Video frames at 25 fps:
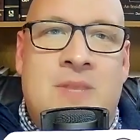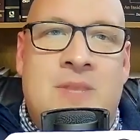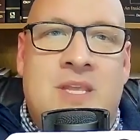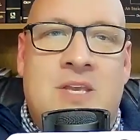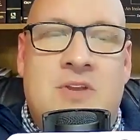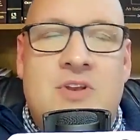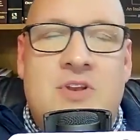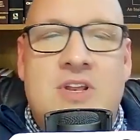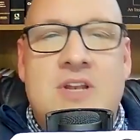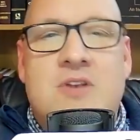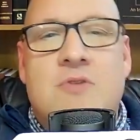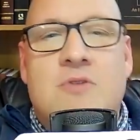
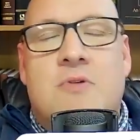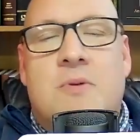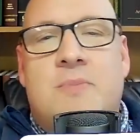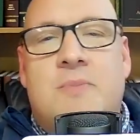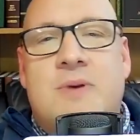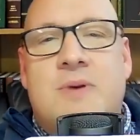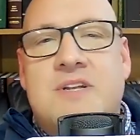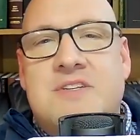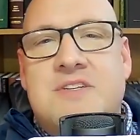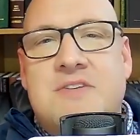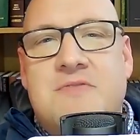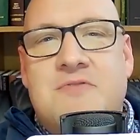You need to
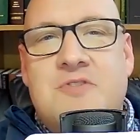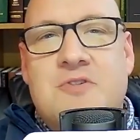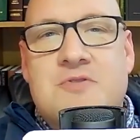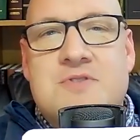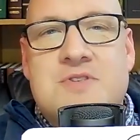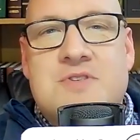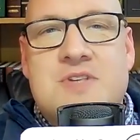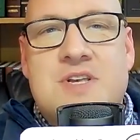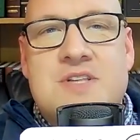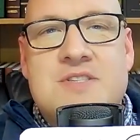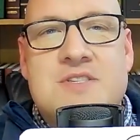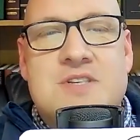repent of your
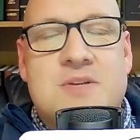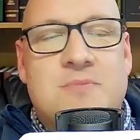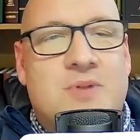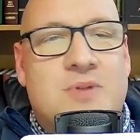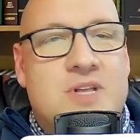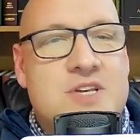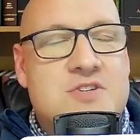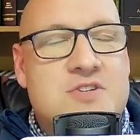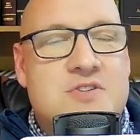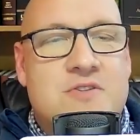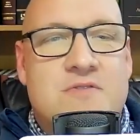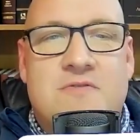sins and
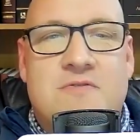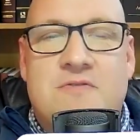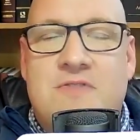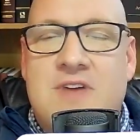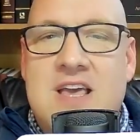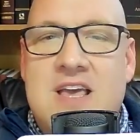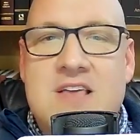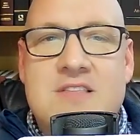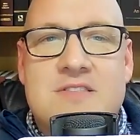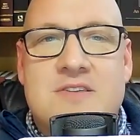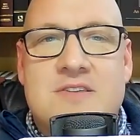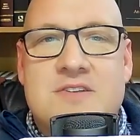place your
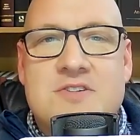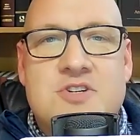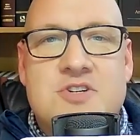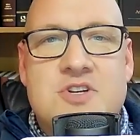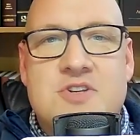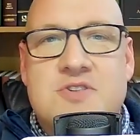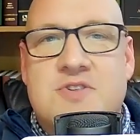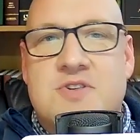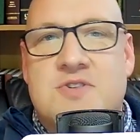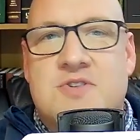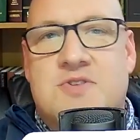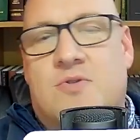faith in
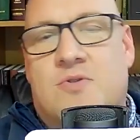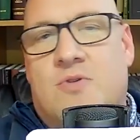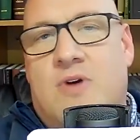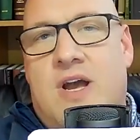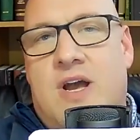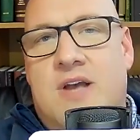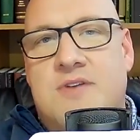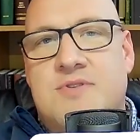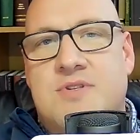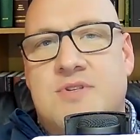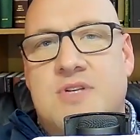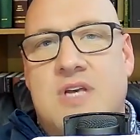Jesus
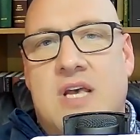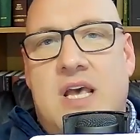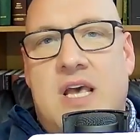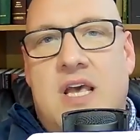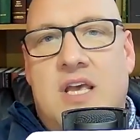Christ.